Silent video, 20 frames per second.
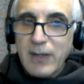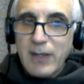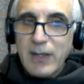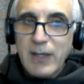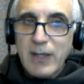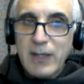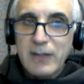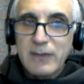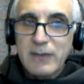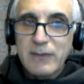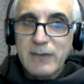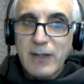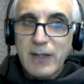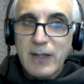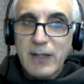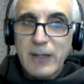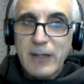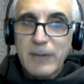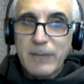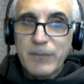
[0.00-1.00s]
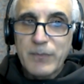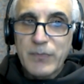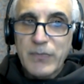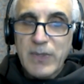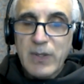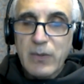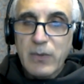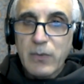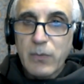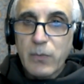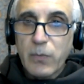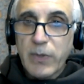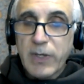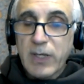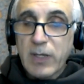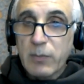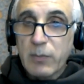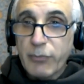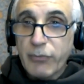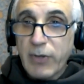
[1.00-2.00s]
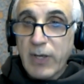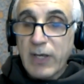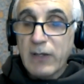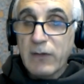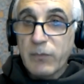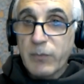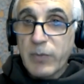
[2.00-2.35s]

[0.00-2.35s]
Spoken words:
And we can praise